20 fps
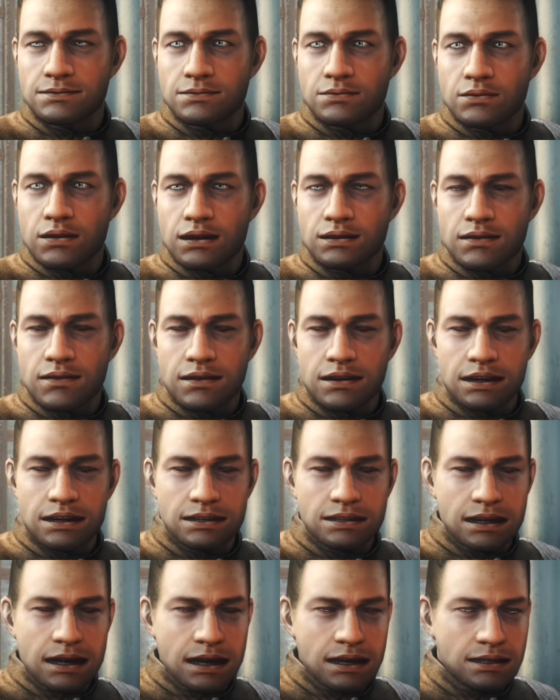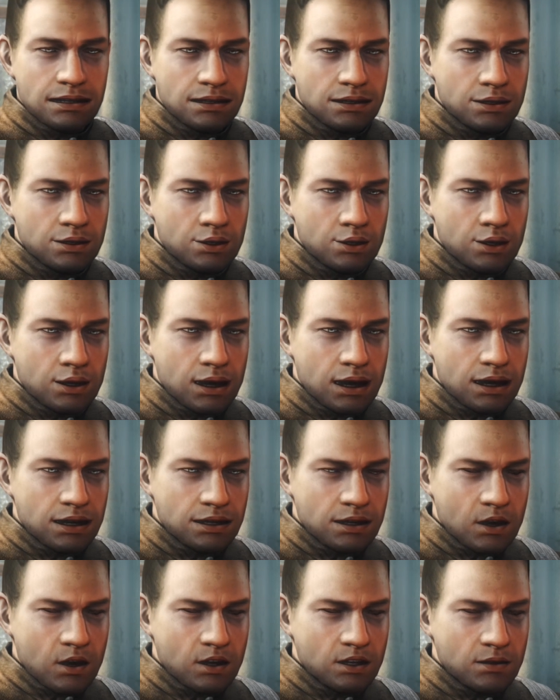But every night, when I
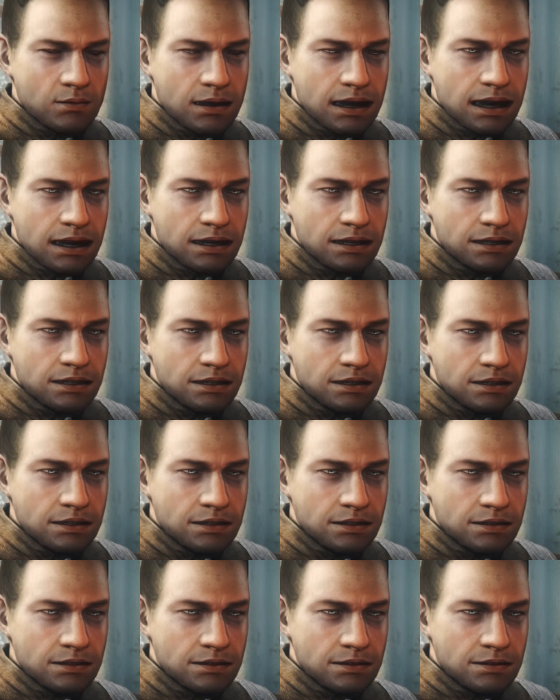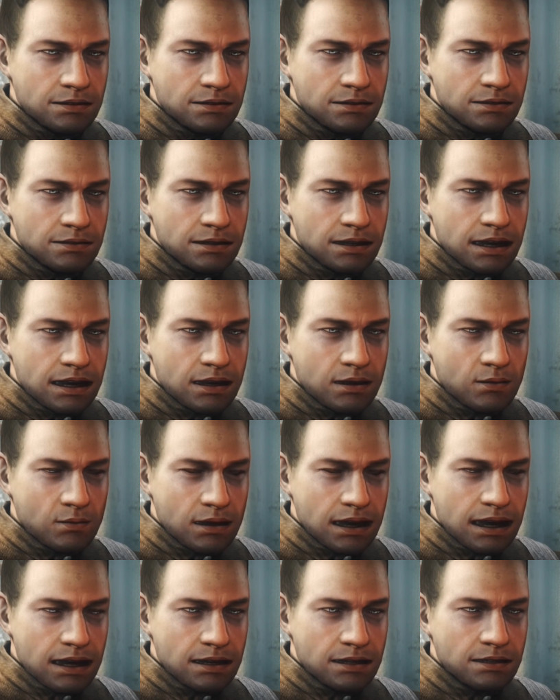close my eyes, I am
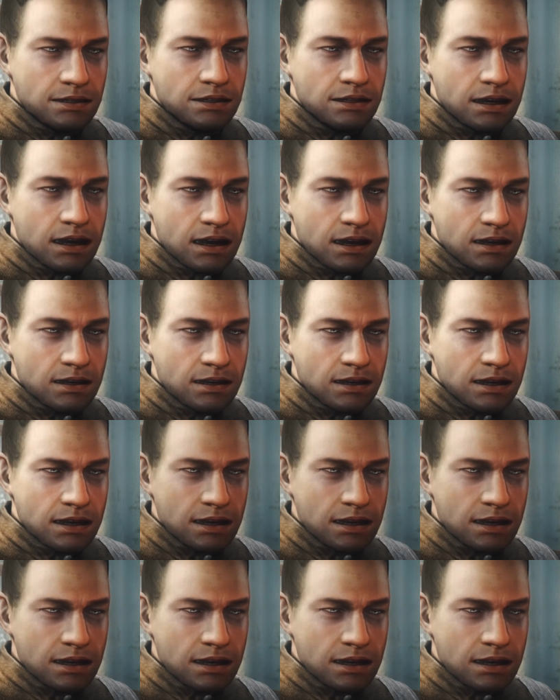back in Stalingrad.